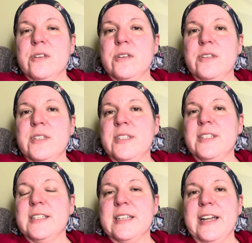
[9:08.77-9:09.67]
since
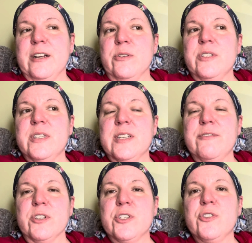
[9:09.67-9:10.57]
this diagnosis, I've
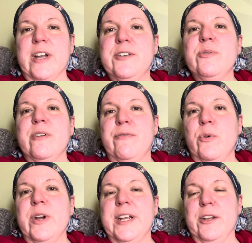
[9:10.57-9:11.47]
just tried to
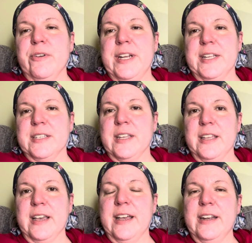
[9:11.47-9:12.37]
avoid ingredients like that.